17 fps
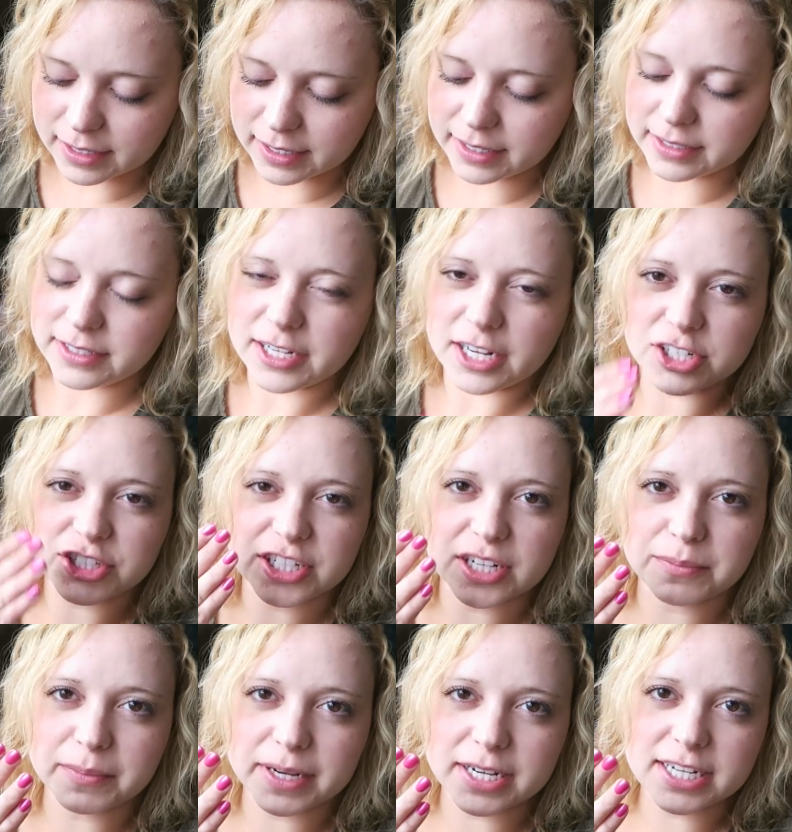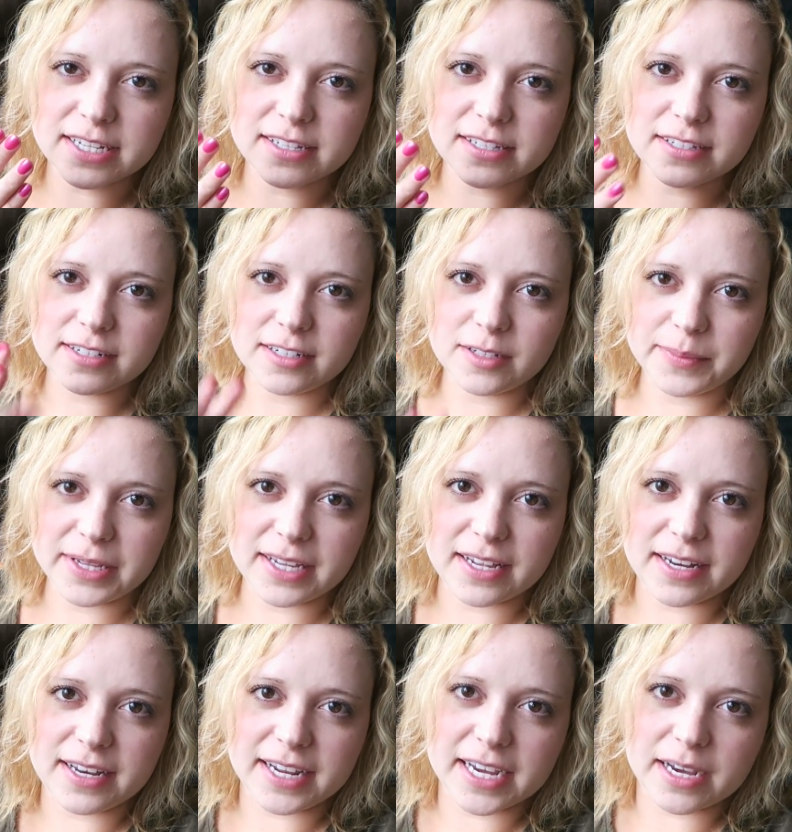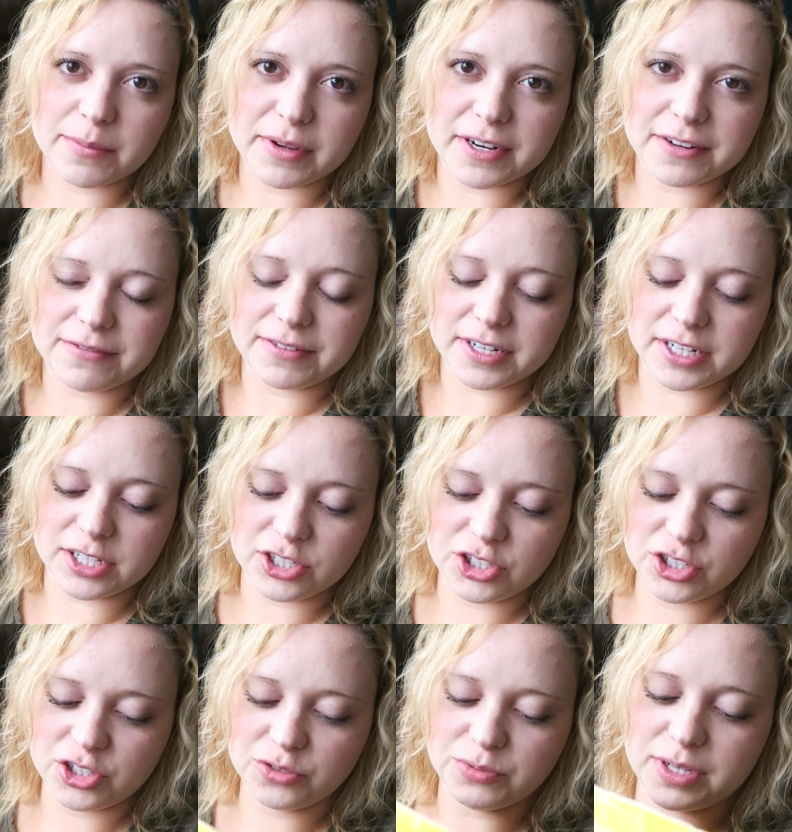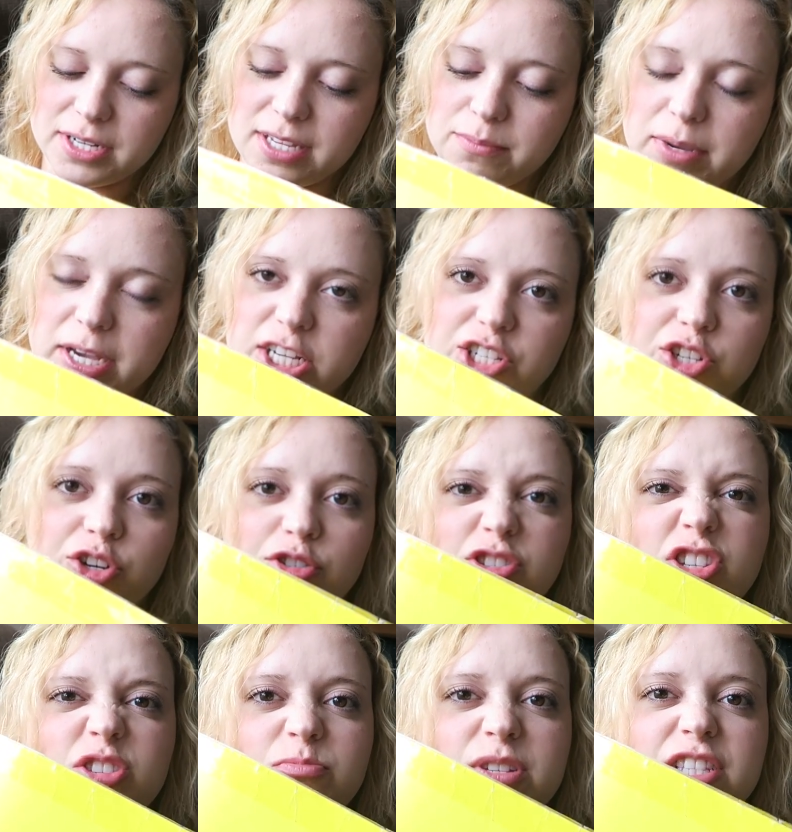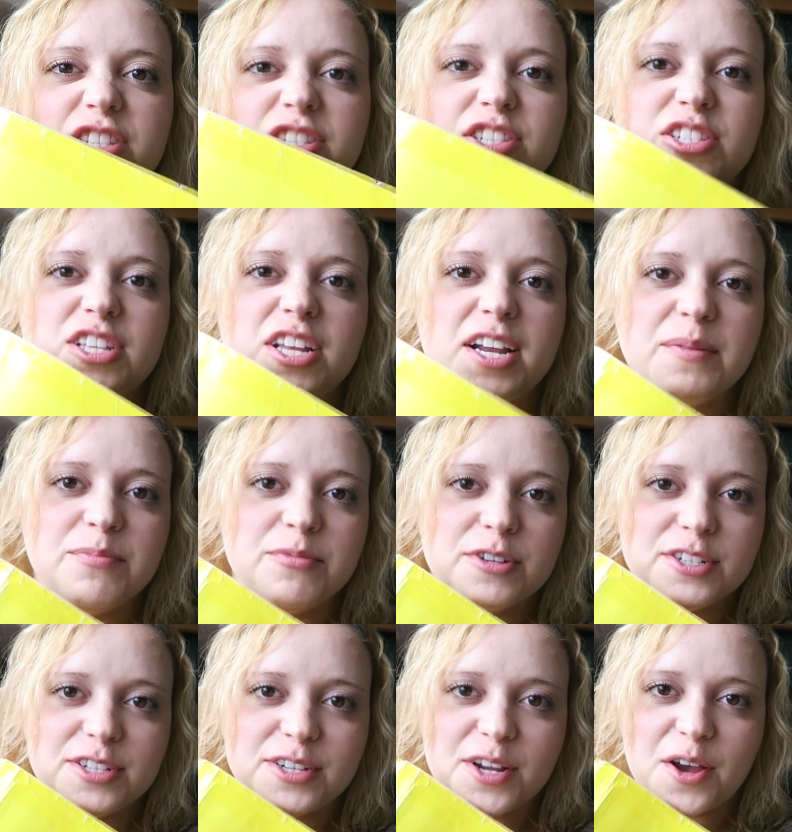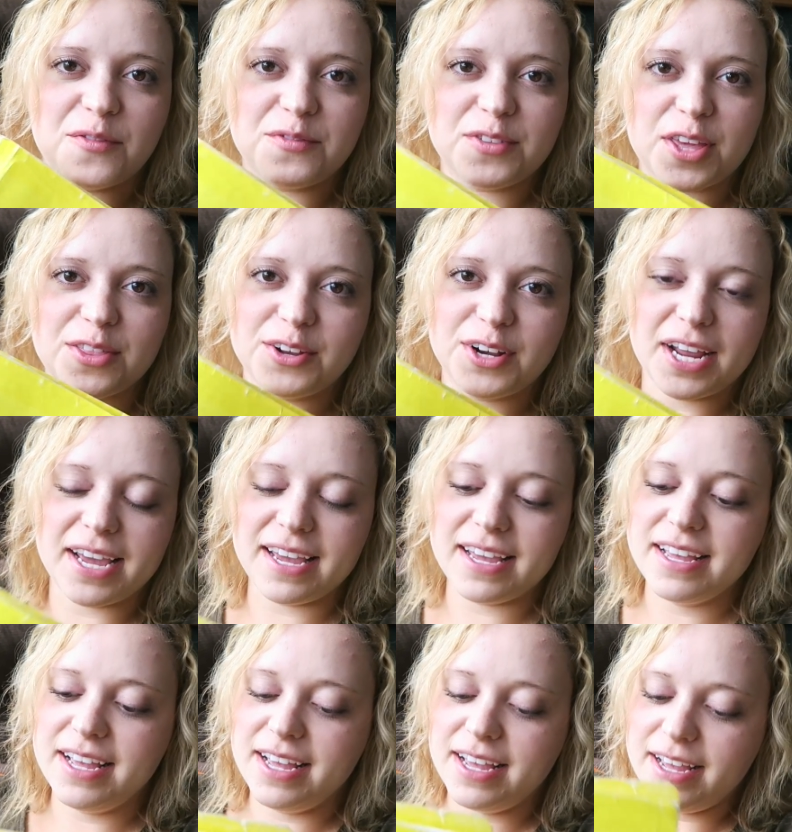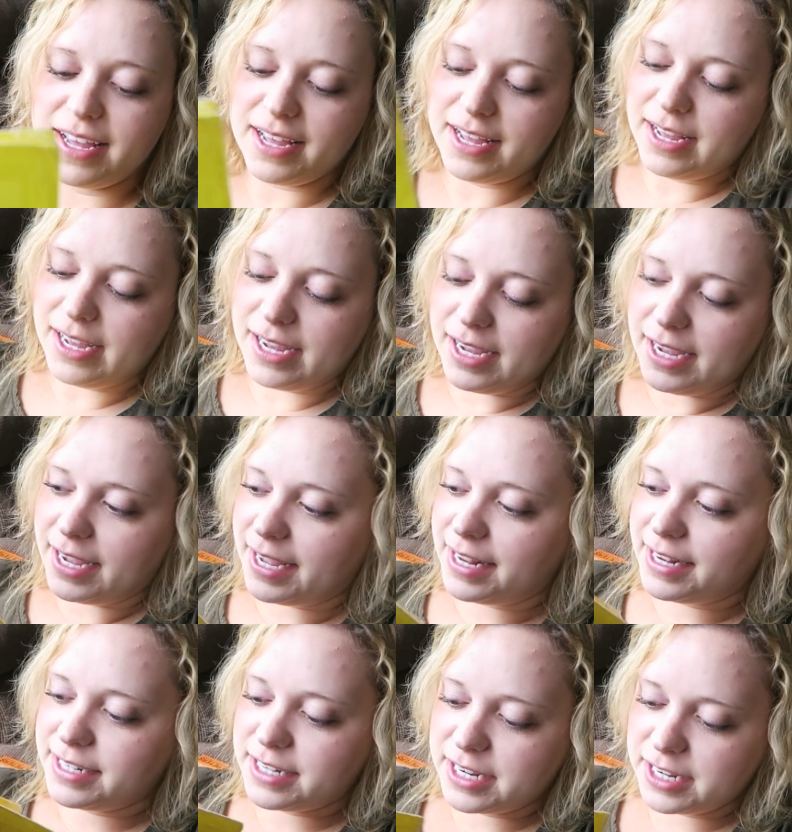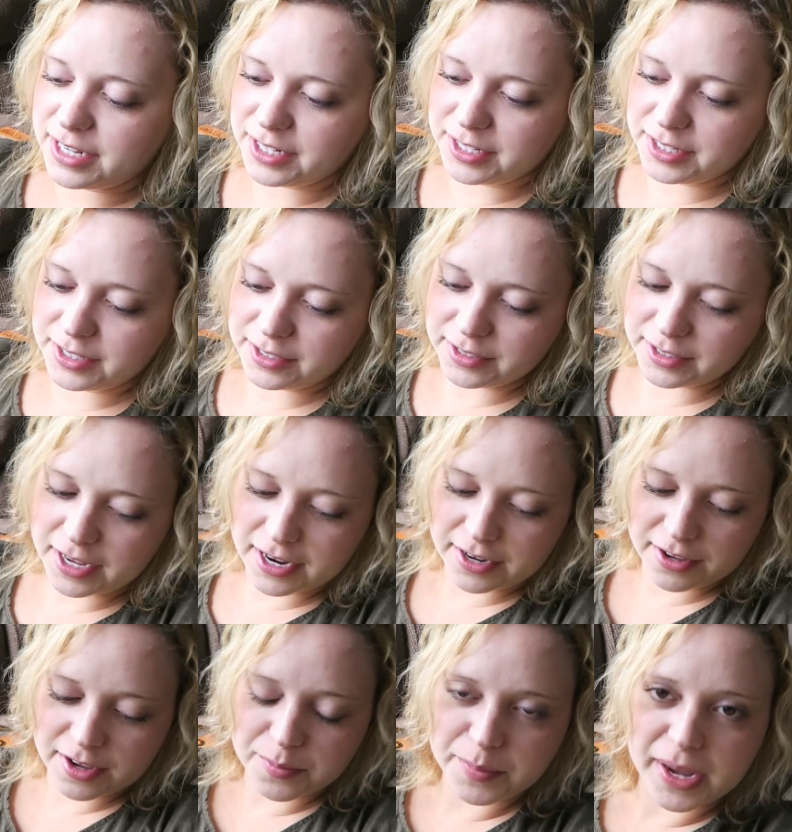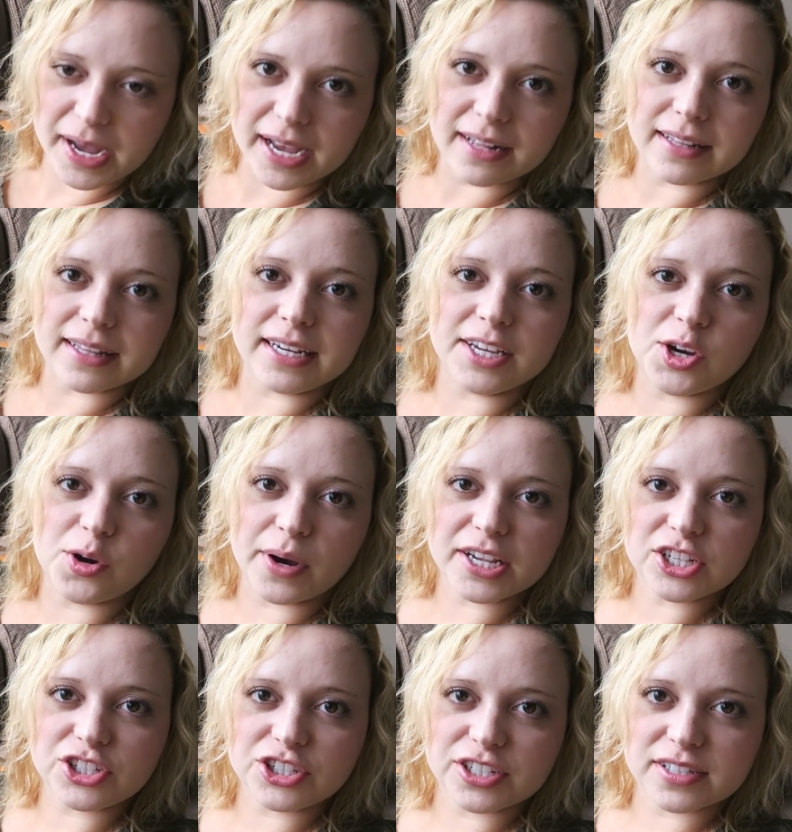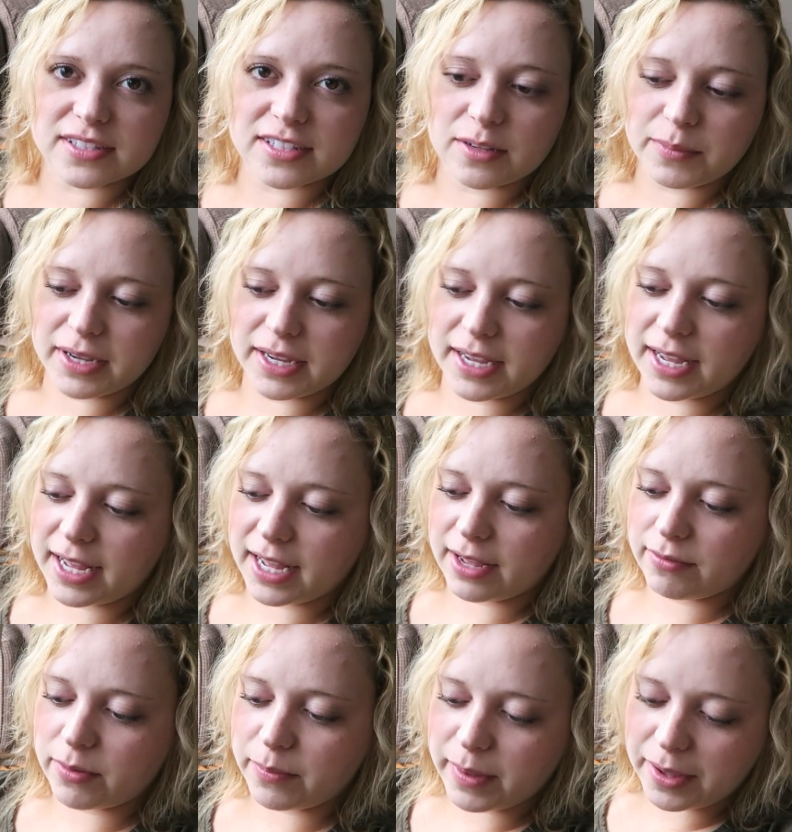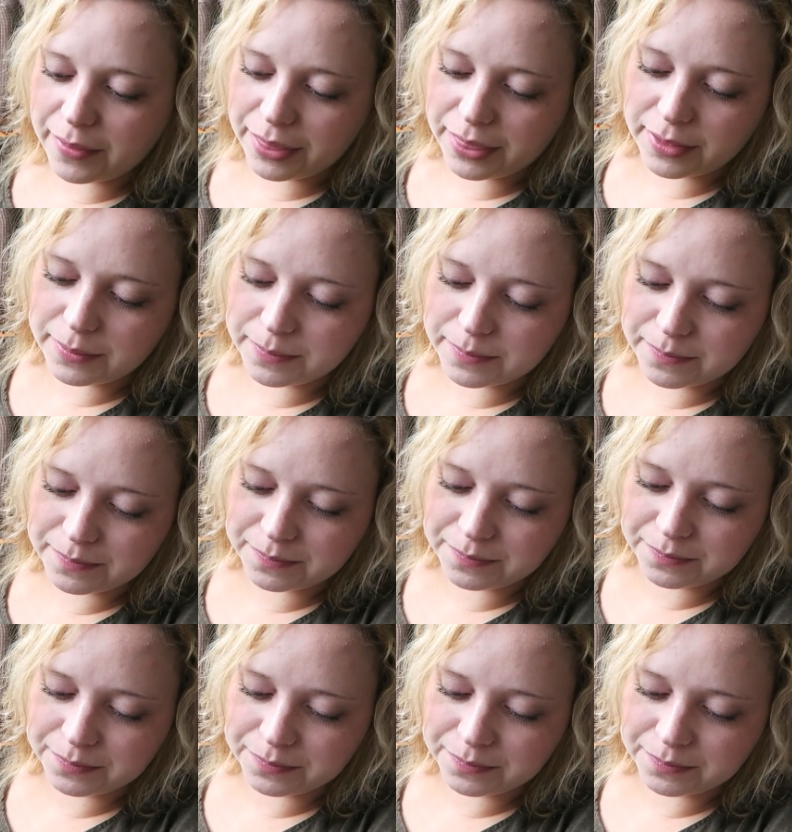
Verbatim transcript: I touched up my nails a little bit, and now I'm going to finish reading my documents that I printed off the other day and kind of compile any questions I might have about them.